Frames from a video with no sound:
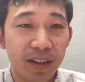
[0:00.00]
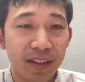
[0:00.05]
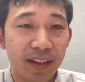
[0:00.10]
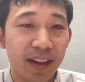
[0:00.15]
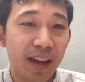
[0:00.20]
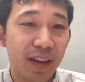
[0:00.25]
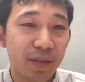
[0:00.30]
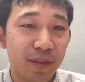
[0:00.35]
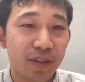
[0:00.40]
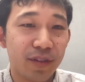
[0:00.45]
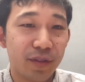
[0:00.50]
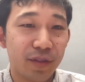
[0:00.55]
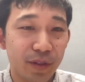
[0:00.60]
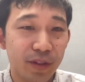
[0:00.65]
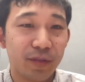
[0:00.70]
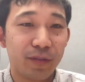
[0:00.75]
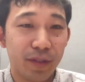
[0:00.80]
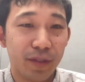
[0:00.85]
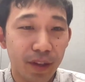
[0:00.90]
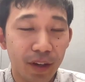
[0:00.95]
heavy duty
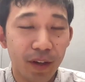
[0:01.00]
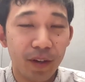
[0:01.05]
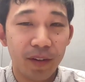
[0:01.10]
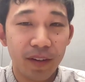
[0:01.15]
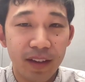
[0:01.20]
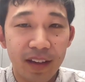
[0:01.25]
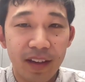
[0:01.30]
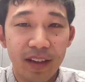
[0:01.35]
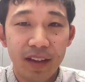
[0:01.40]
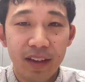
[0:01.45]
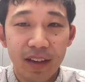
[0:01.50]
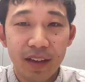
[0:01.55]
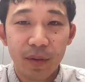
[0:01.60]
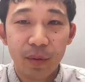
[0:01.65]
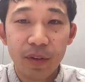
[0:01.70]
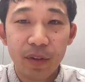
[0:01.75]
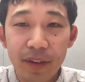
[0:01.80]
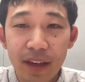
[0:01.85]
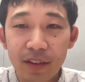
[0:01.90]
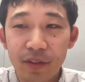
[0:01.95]
flow.
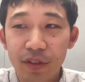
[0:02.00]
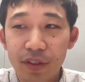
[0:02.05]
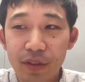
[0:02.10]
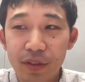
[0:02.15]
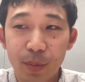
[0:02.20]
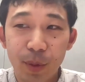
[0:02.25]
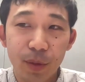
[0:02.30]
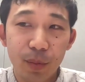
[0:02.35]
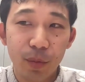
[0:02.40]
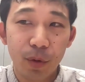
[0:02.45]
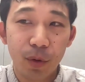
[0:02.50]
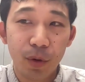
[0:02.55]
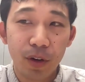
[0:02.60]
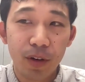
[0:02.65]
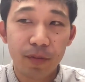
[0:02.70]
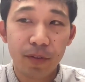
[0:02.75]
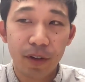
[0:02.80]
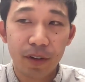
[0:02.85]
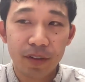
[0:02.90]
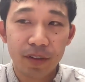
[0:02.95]
We've actually spent more
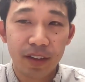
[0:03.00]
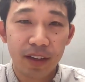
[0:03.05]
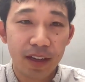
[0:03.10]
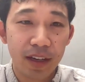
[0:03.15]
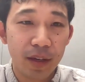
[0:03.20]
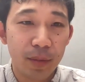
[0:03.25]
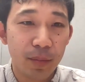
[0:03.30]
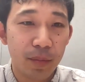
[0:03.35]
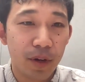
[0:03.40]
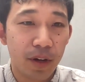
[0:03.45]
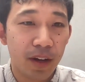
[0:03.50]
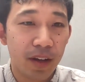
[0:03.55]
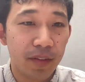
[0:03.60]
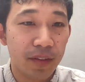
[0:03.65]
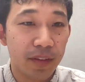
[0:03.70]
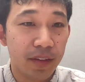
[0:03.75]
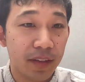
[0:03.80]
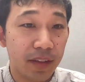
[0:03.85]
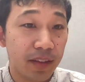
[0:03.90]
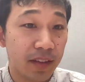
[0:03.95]
of our time on
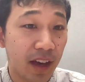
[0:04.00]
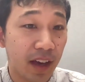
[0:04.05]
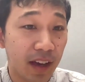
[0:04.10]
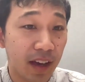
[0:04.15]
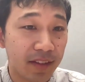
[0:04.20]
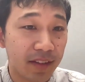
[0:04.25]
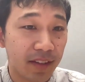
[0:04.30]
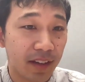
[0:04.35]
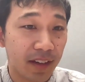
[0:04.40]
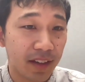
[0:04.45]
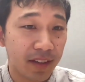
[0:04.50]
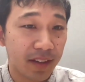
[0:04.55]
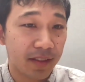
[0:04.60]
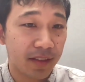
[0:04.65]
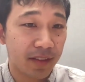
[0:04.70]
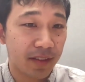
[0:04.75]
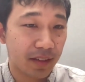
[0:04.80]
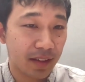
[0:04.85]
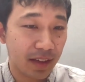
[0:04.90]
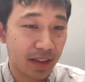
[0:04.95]
the
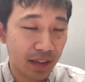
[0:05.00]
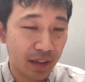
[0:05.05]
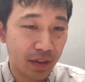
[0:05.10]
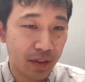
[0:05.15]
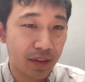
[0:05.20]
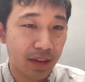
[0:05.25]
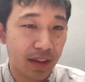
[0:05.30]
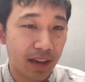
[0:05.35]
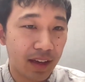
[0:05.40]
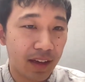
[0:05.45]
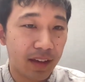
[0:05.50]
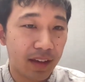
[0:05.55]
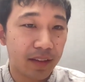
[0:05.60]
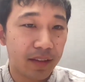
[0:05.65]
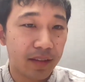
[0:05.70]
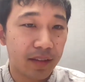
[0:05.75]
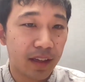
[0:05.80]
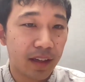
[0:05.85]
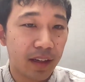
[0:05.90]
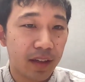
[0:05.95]
context length
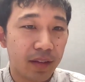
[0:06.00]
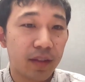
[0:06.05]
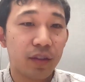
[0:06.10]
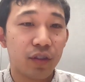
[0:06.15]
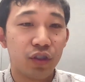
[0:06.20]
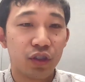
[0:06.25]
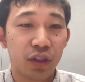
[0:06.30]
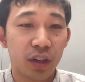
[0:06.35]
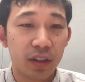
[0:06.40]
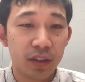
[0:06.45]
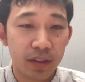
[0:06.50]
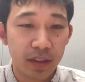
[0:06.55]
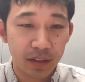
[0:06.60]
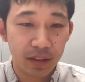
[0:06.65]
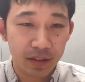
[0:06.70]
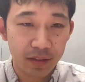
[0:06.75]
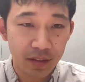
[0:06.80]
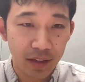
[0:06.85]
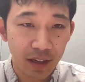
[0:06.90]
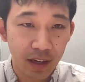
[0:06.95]
and the chunking
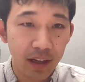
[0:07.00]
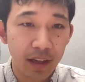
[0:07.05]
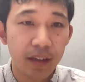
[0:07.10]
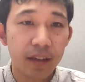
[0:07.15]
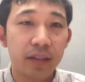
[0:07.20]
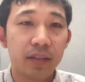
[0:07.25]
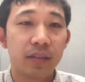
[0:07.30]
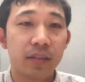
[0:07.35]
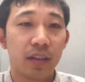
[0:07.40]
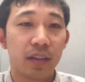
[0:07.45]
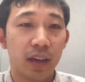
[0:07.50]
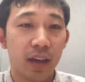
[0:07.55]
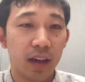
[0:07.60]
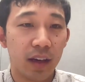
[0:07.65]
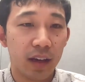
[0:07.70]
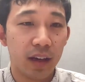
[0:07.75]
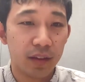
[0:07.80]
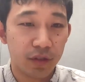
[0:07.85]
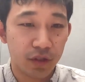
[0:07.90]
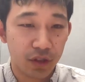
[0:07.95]
size
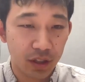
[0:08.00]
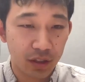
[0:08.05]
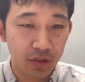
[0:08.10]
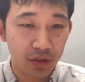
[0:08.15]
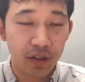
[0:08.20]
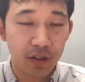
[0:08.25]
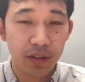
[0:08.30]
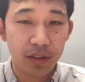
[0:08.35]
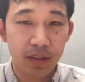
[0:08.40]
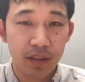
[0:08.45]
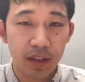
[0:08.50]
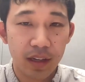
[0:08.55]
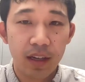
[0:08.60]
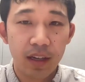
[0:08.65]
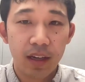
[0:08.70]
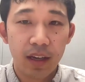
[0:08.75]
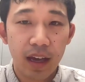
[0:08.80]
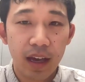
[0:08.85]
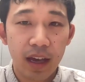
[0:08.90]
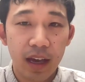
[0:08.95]
changes.
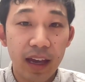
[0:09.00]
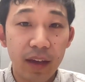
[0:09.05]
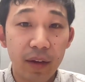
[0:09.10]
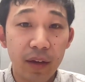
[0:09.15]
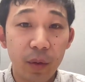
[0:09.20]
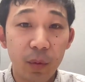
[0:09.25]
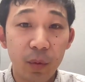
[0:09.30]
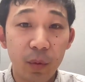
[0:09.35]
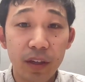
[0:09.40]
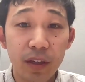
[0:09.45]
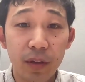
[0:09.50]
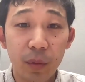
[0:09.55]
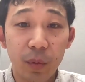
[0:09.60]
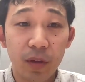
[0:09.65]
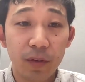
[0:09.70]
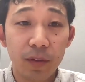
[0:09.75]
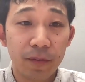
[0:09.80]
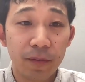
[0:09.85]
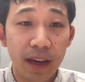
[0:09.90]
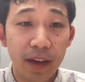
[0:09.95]
And
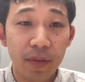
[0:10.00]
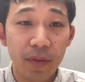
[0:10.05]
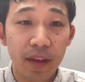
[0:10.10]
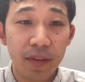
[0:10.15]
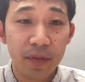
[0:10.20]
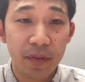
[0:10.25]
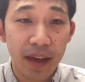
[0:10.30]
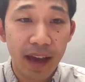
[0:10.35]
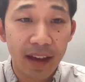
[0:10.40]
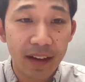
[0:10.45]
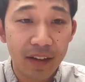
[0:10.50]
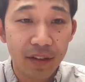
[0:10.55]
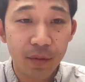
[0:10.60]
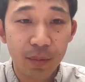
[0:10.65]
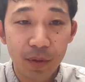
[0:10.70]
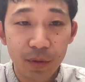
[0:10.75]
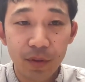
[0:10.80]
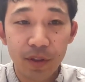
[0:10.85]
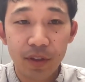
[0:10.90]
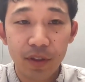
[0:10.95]
we found that has
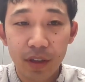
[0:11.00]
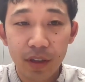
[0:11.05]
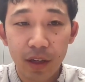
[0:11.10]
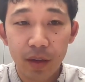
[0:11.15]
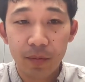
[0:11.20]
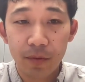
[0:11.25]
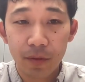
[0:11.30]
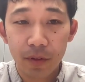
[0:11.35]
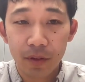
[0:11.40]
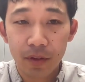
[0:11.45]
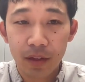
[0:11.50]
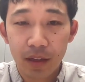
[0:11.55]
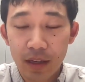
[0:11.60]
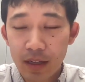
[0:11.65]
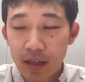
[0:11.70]
been really helpful,